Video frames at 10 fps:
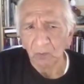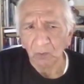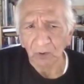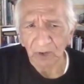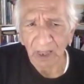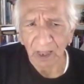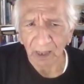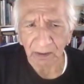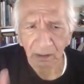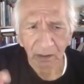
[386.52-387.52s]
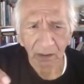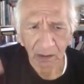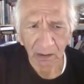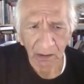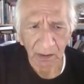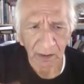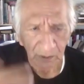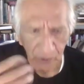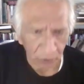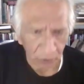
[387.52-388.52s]
we're not
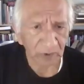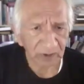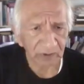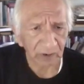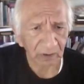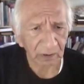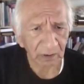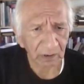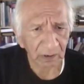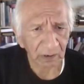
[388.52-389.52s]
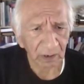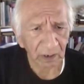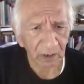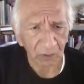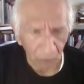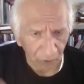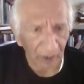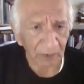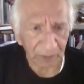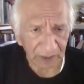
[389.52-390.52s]
human, we're
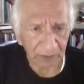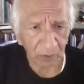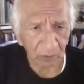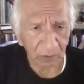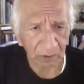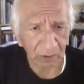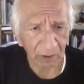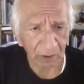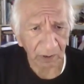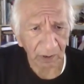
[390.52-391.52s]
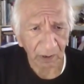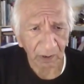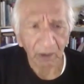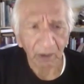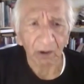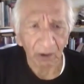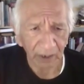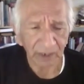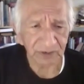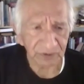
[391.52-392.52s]
not people.
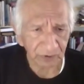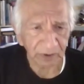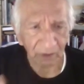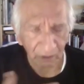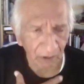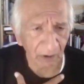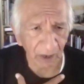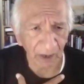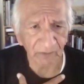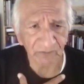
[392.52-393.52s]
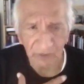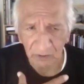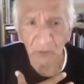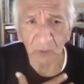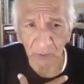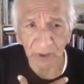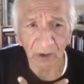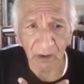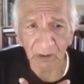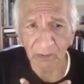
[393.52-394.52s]
Our history, our lives, who
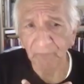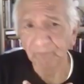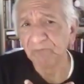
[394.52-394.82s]
we are,